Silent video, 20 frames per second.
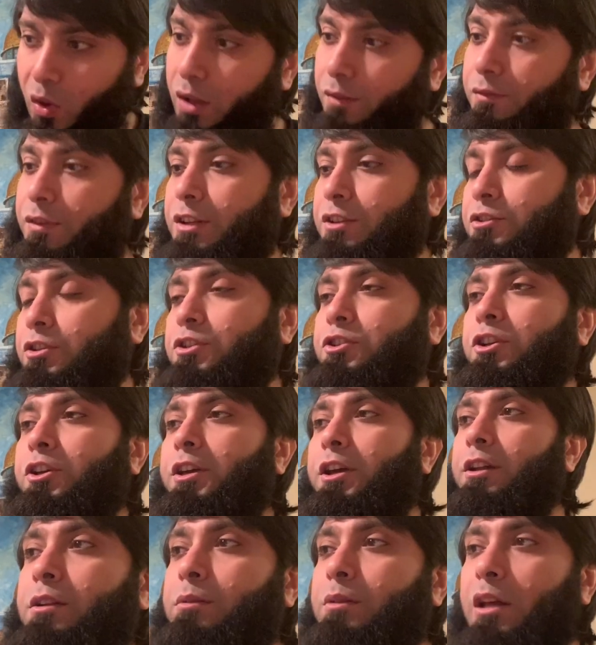Finish the
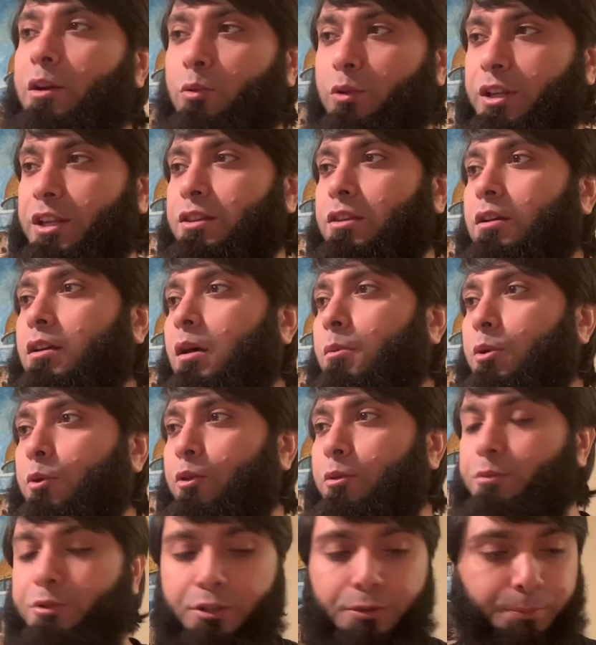chicken and we'll eat the gummy
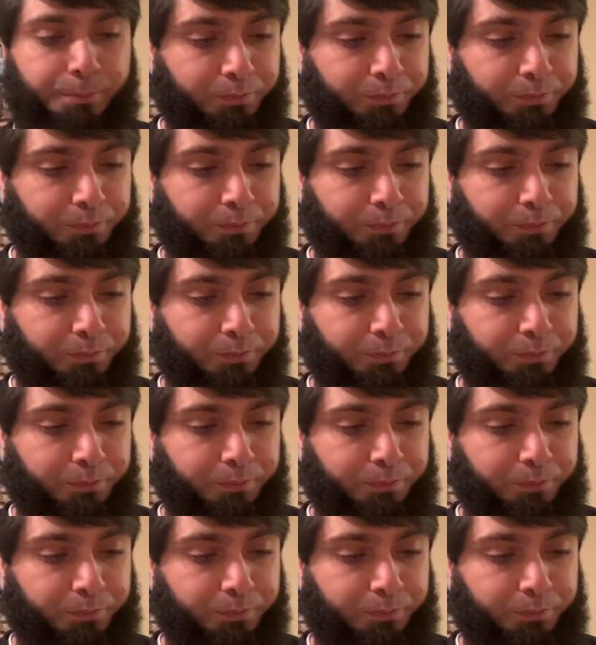worms.